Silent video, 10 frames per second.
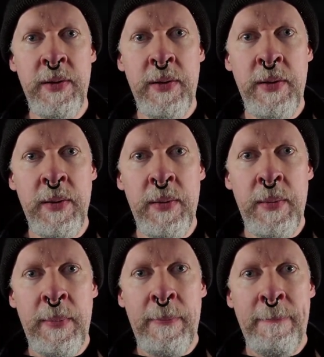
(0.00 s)

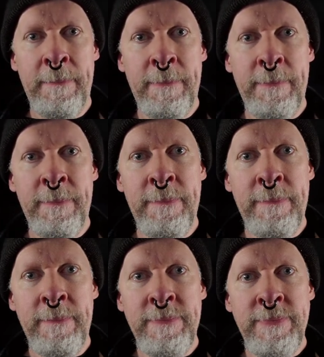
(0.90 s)

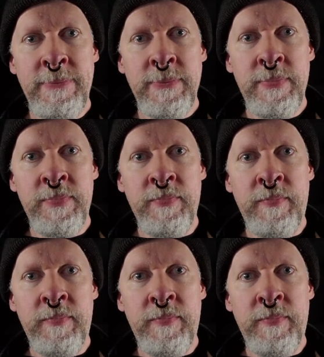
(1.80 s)
Nothing is said.